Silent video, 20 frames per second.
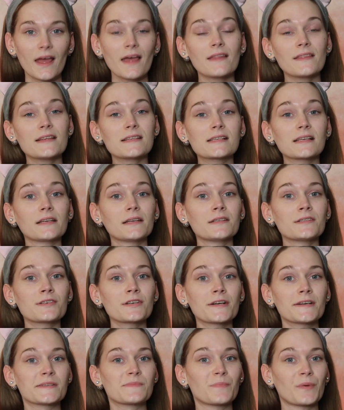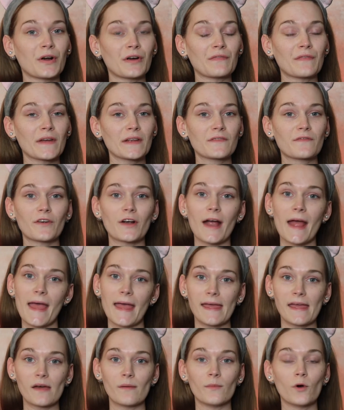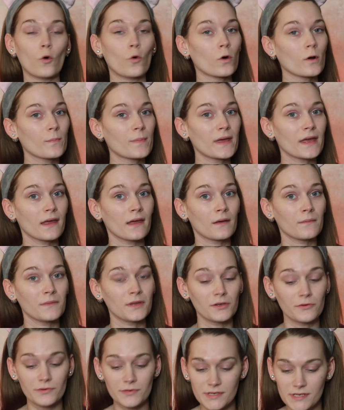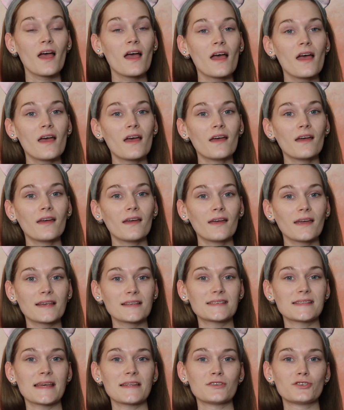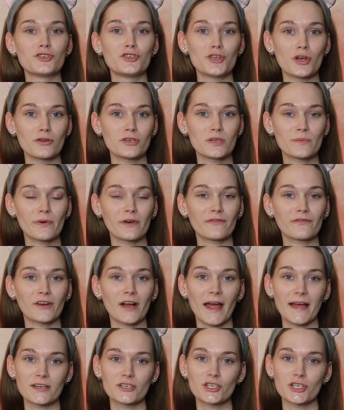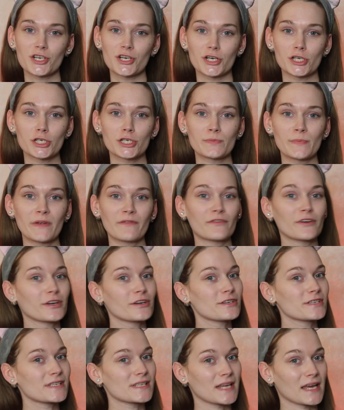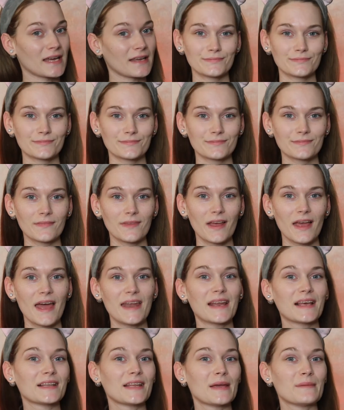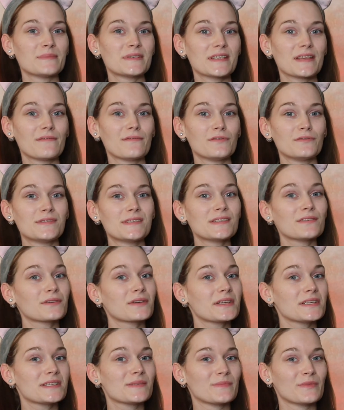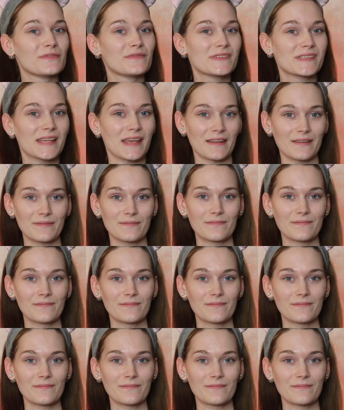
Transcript: This cleanser is perfect for AM or PM use. It contains jojoba for extra nourishment for your skin, and it claims to give you silky smooth skin.